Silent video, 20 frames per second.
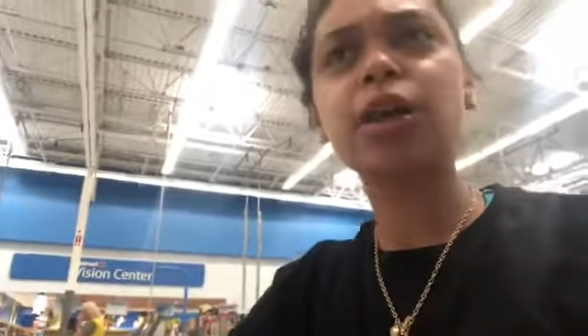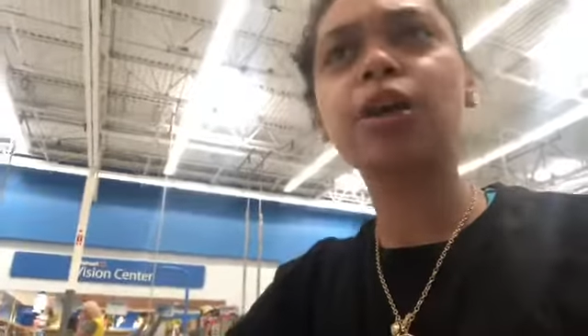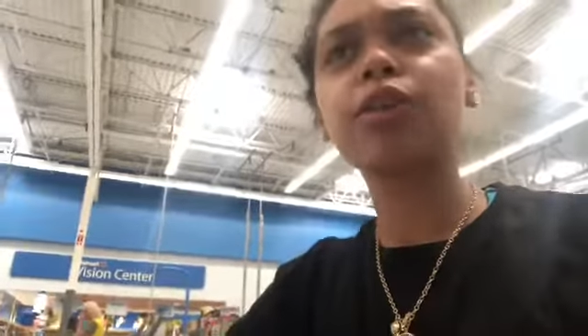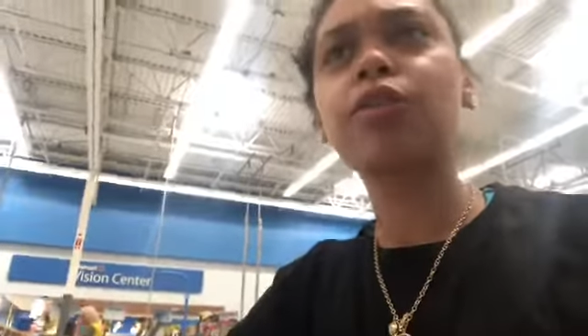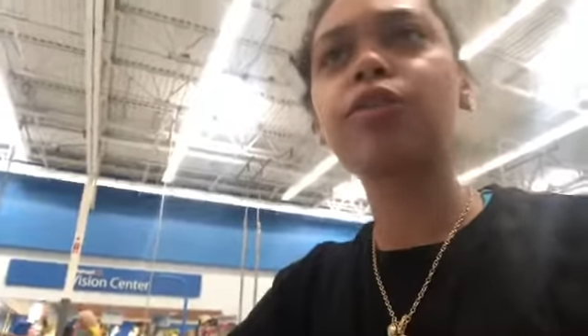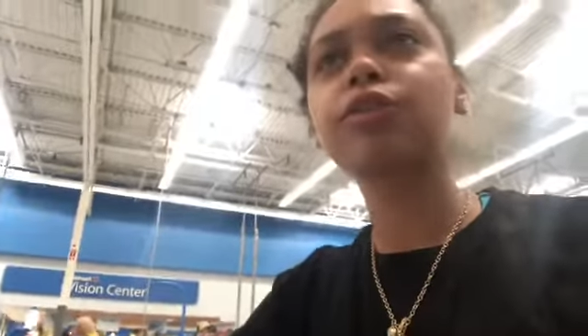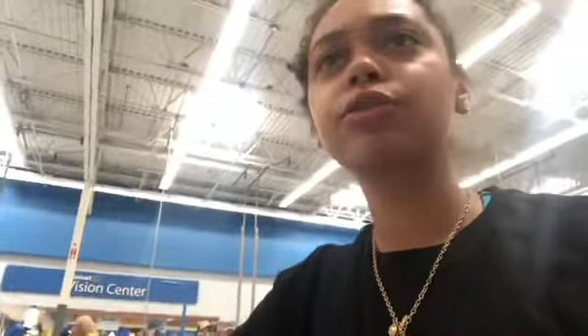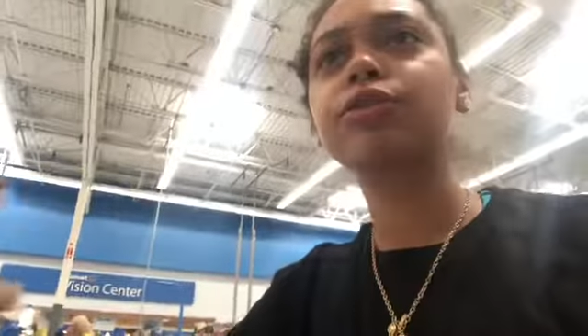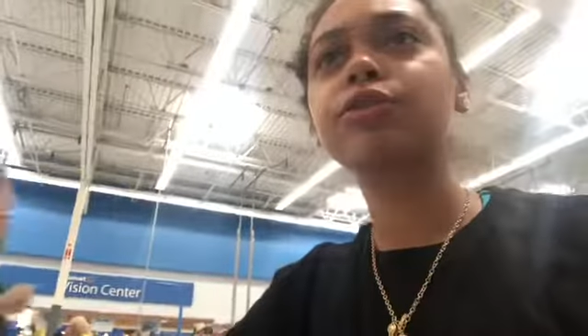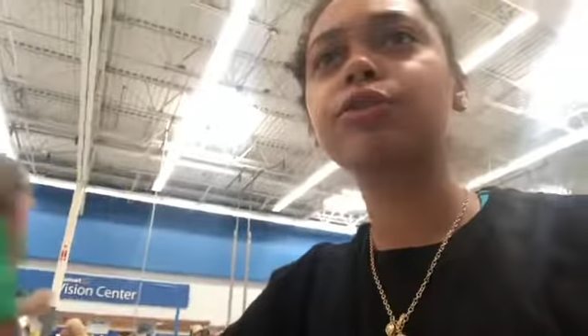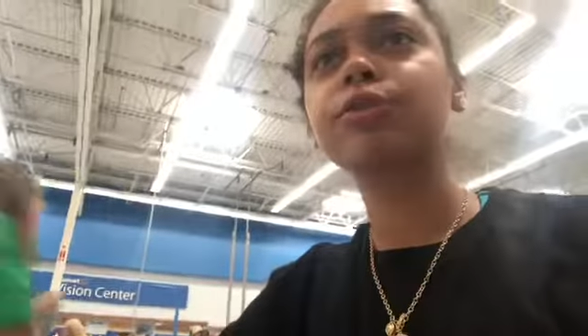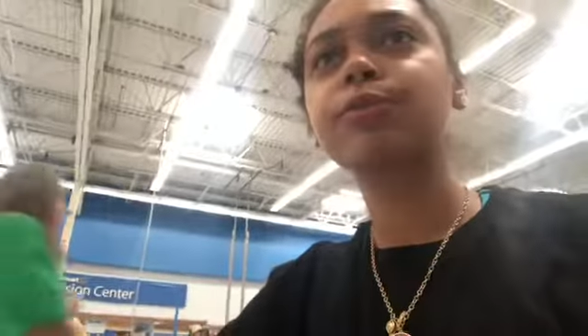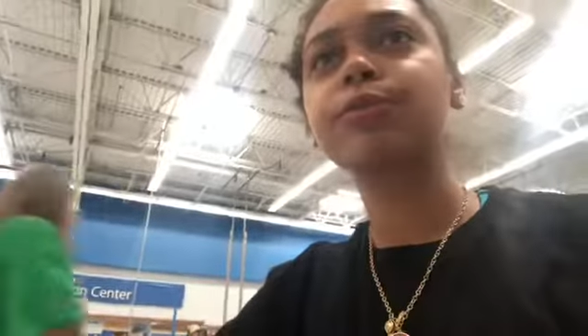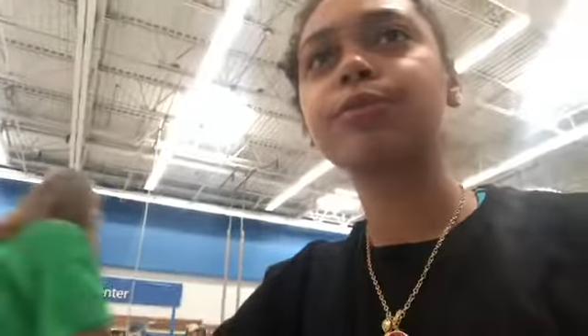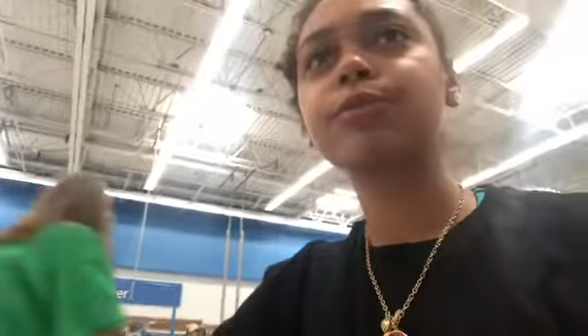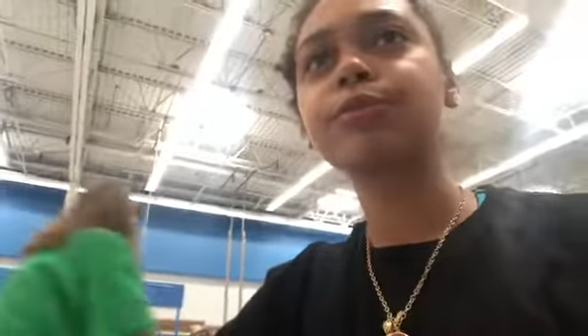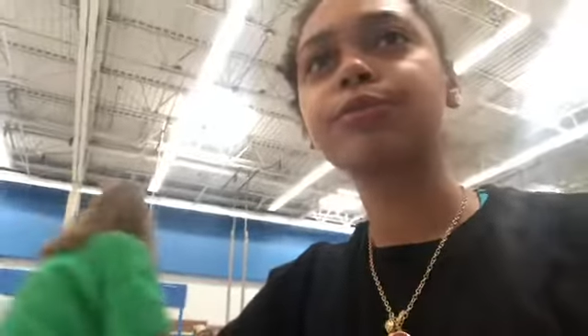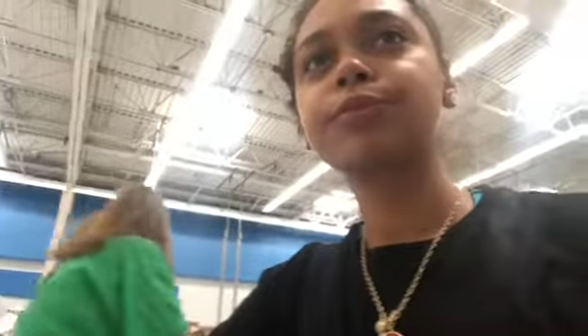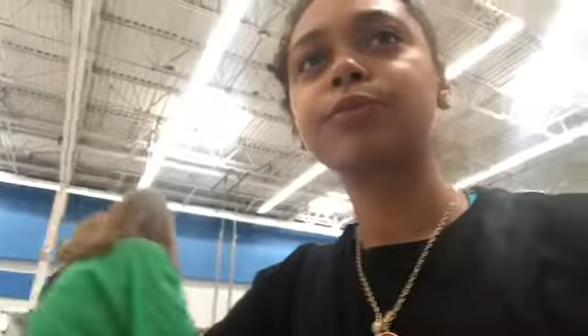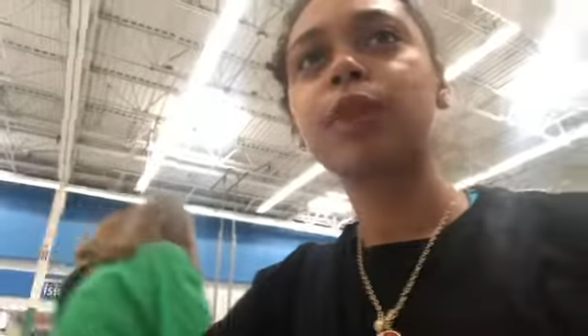to others.
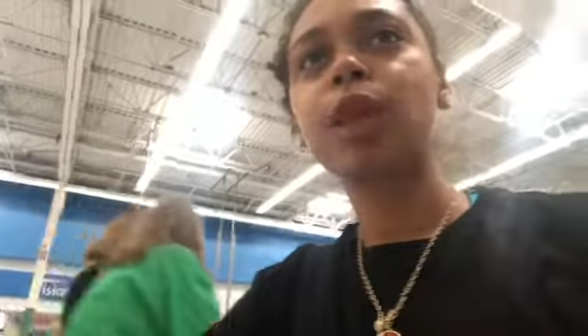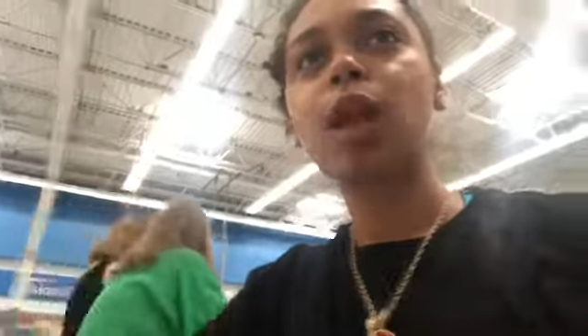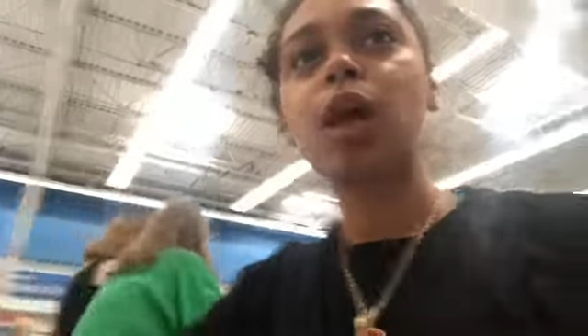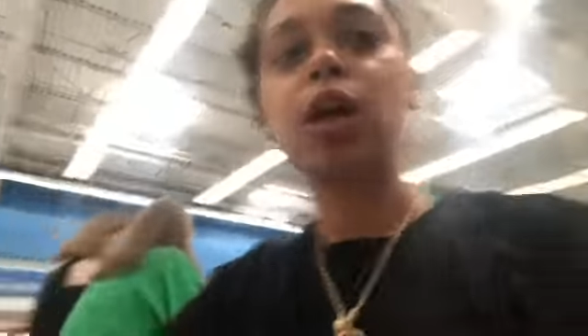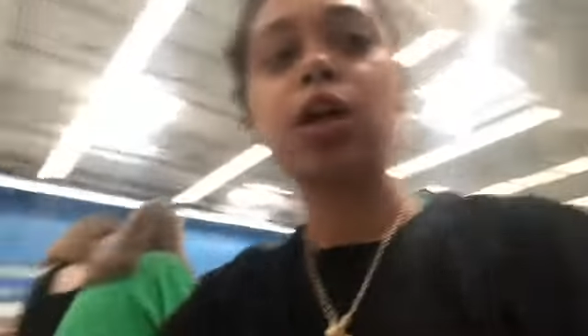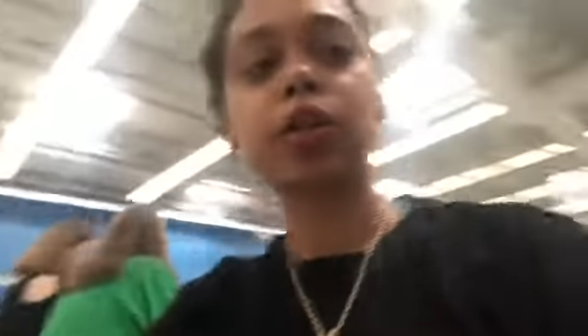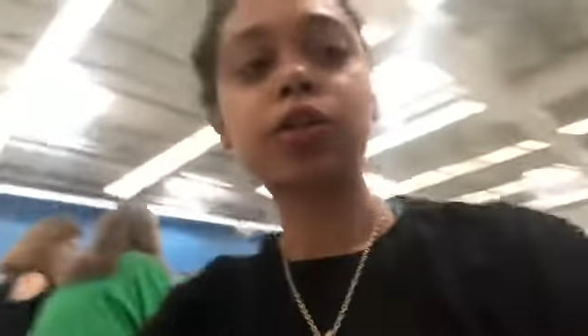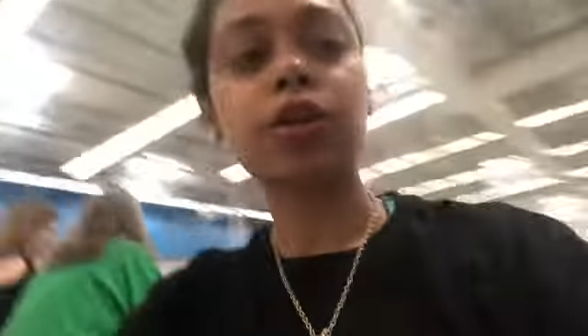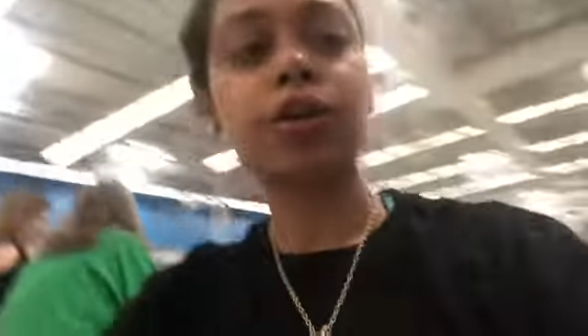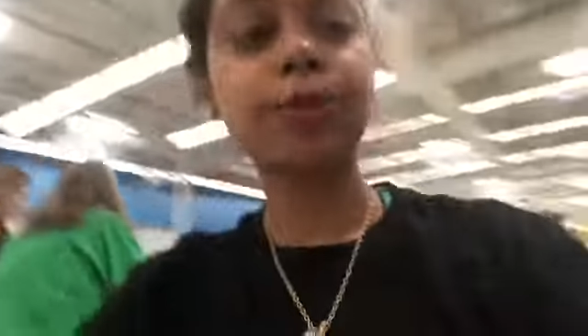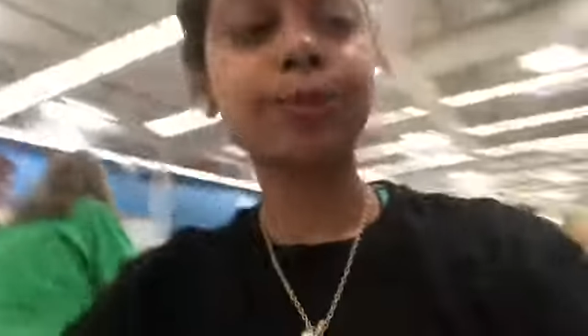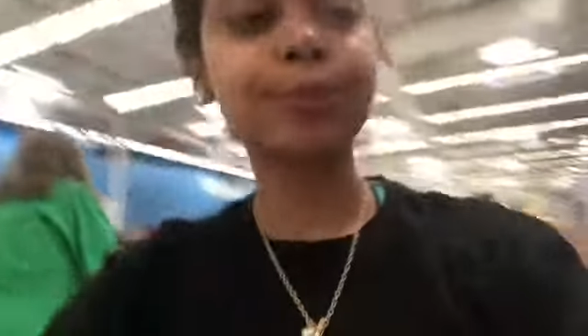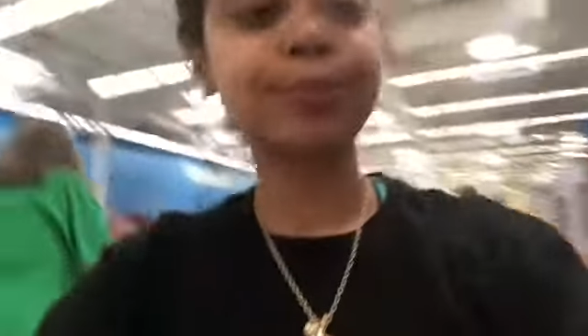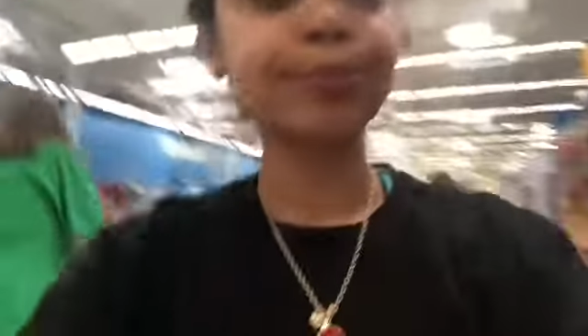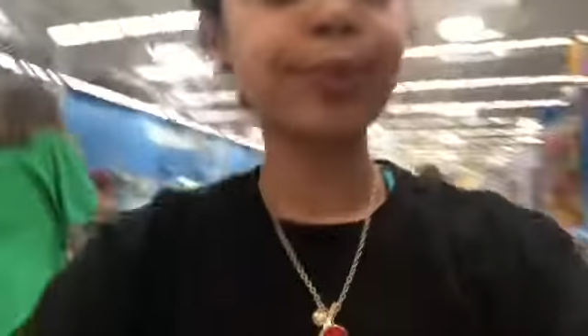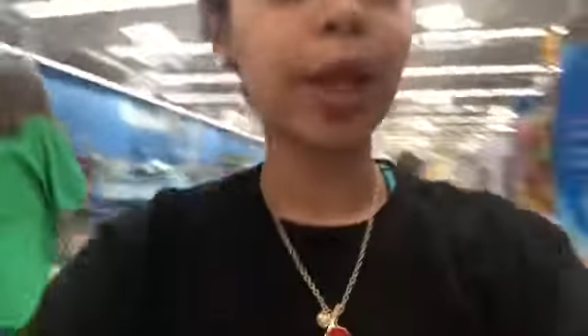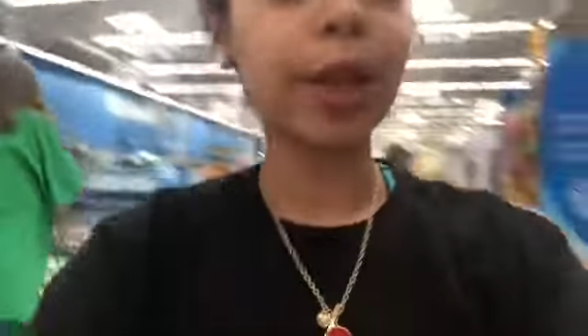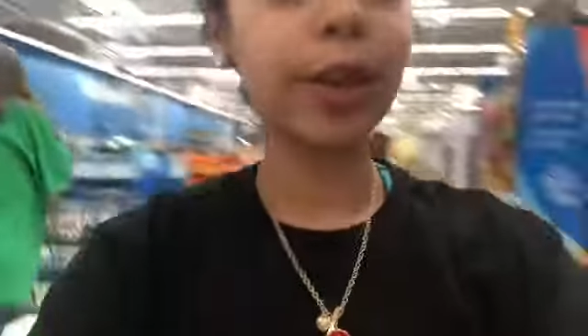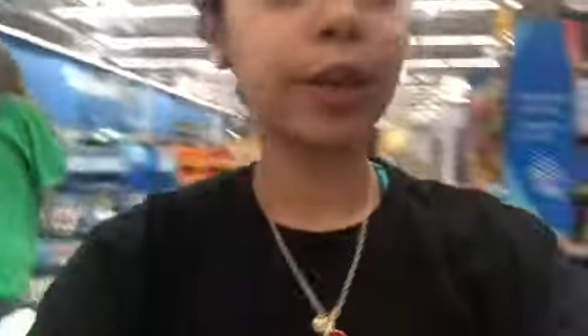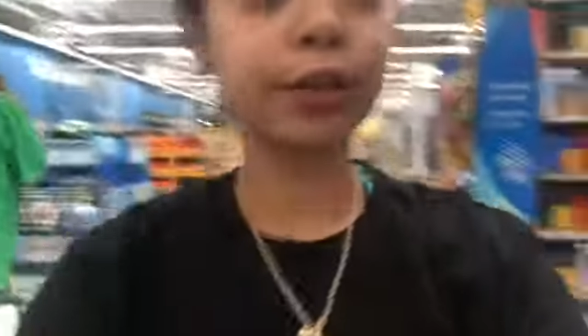So
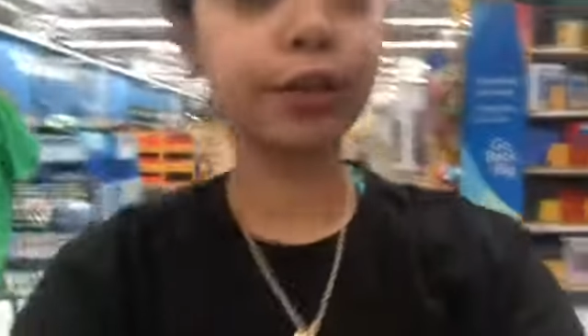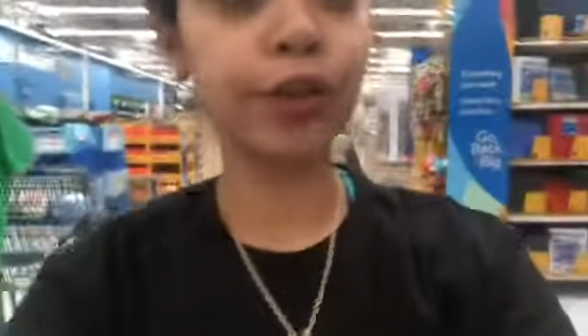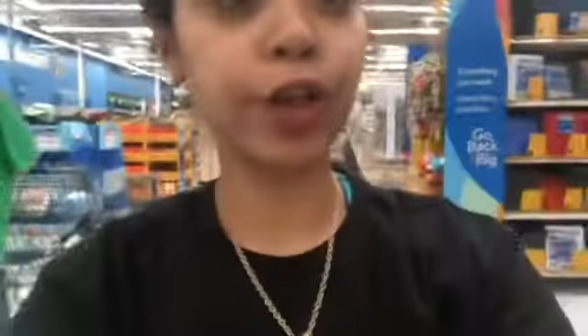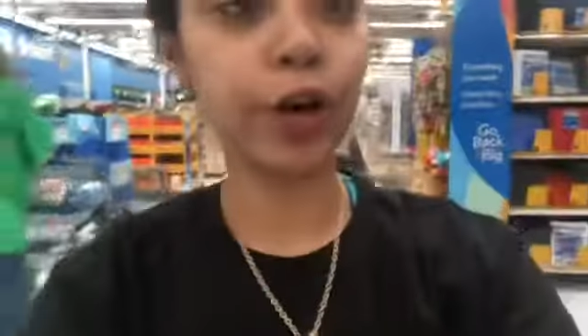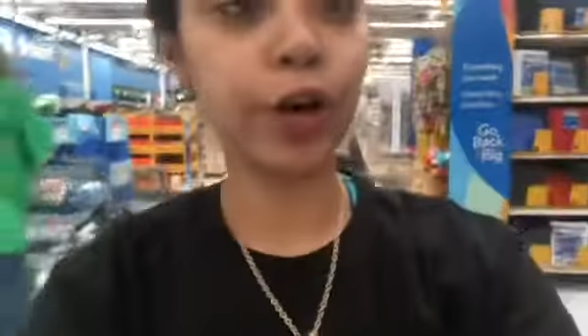there's